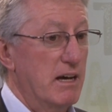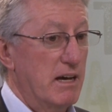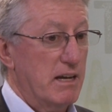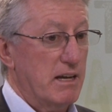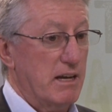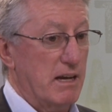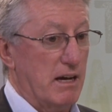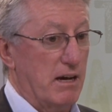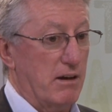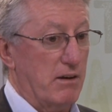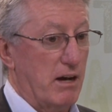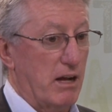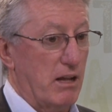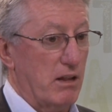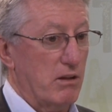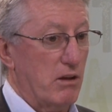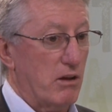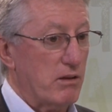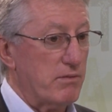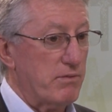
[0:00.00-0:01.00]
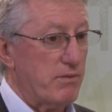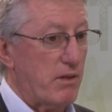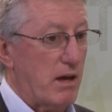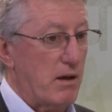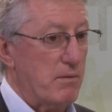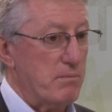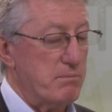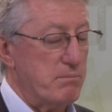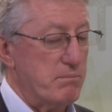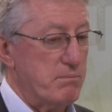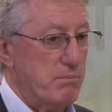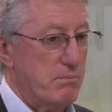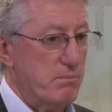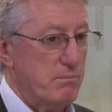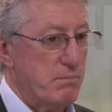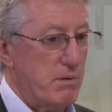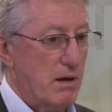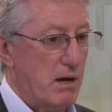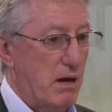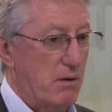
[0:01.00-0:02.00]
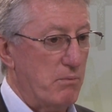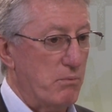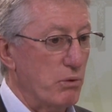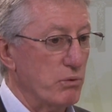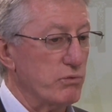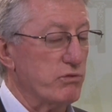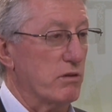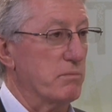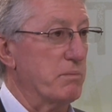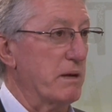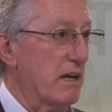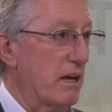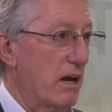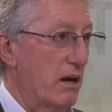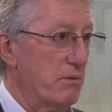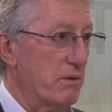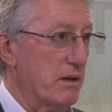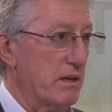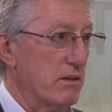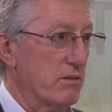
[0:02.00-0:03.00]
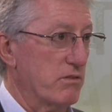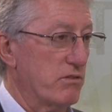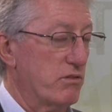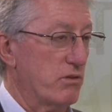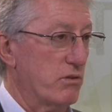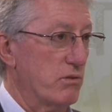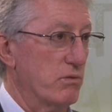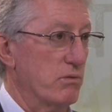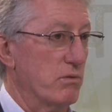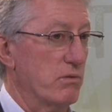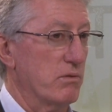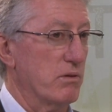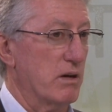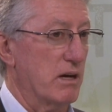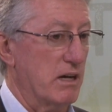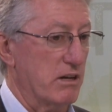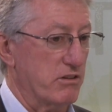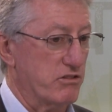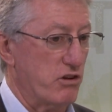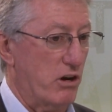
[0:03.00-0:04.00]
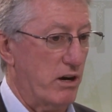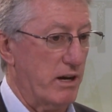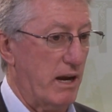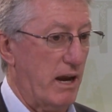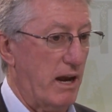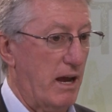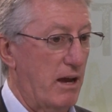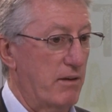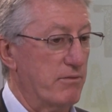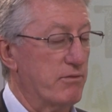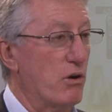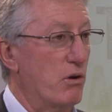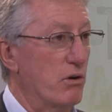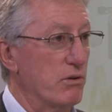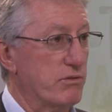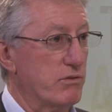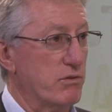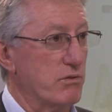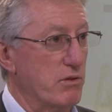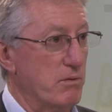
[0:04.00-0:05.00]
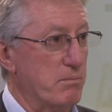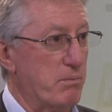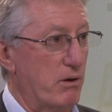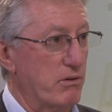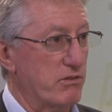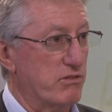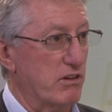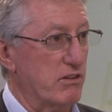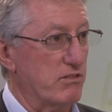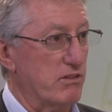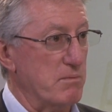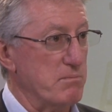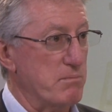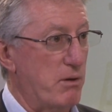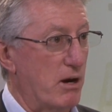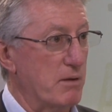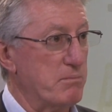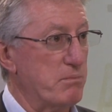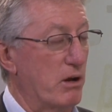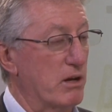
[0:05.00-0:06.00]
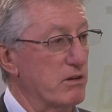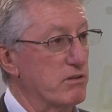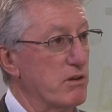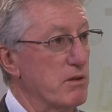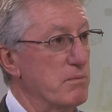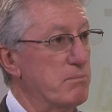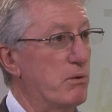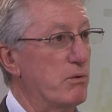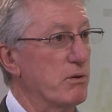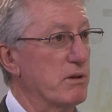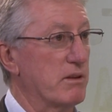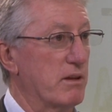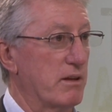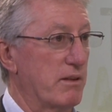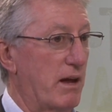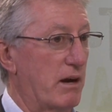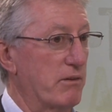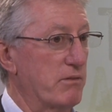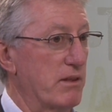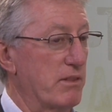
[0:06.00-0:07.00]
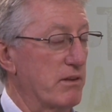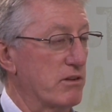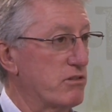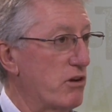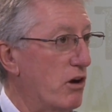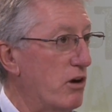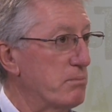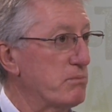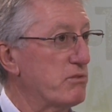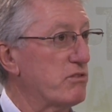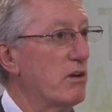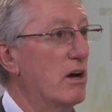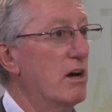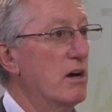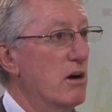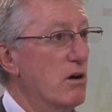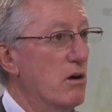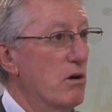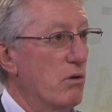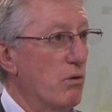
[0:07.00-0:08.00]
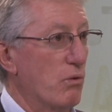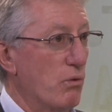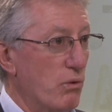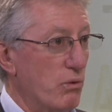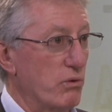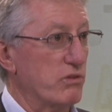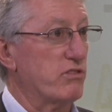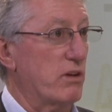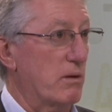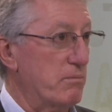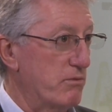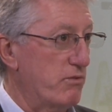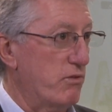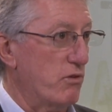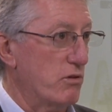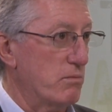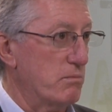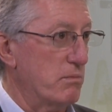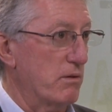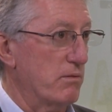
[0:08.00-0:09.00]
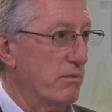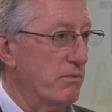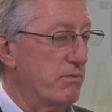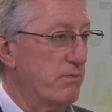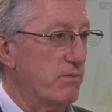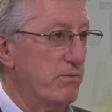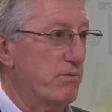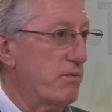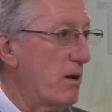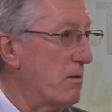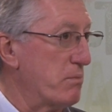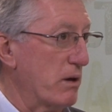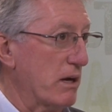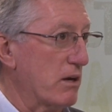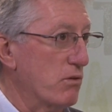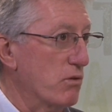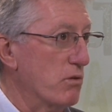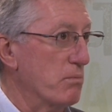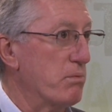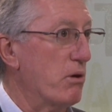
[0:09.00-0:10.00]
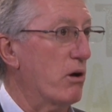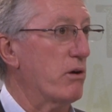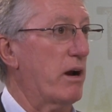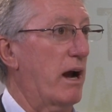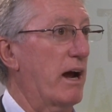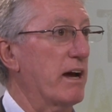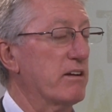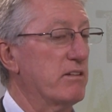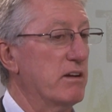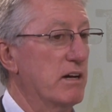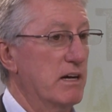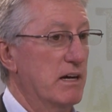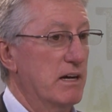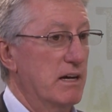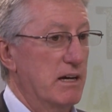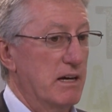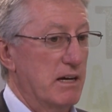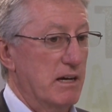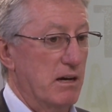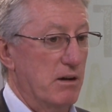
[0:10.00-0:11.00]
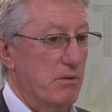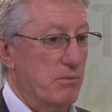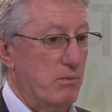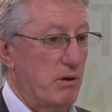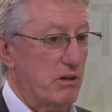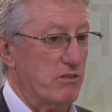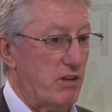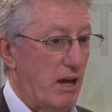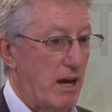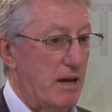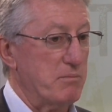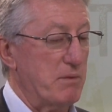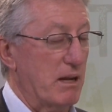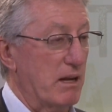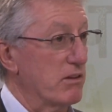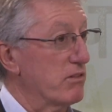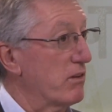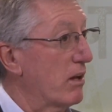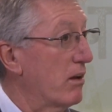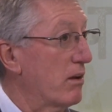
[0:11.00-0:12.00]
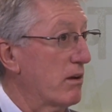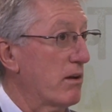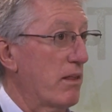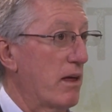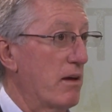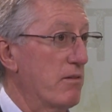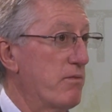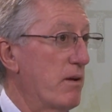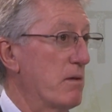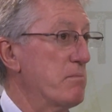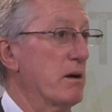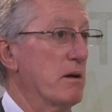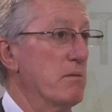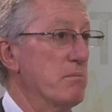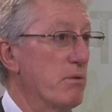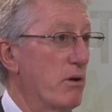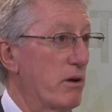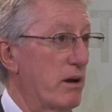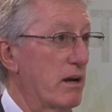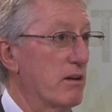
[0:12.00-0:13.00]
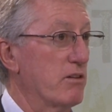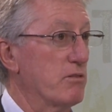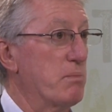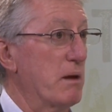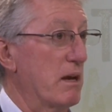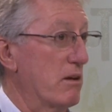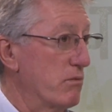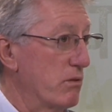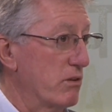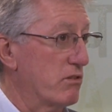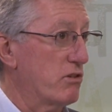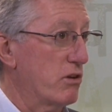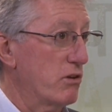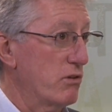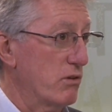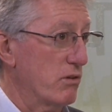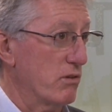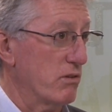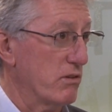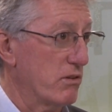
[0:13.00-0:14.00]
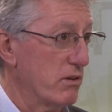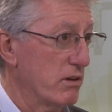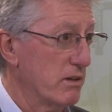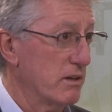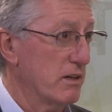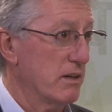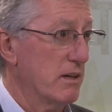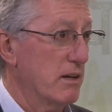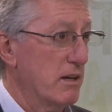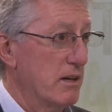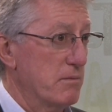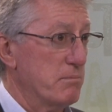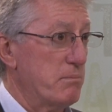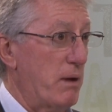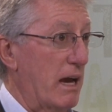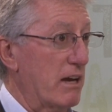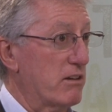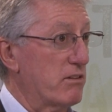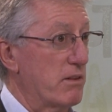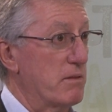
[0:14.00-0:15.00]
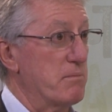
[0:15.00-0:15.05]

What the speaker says: Now, a lot of the wools that have been going to China have gone through the processing pipeline to the point that they're either tops or some form of fabric or product. Now, what's happening is a lot of that fabric and product is being returned back to the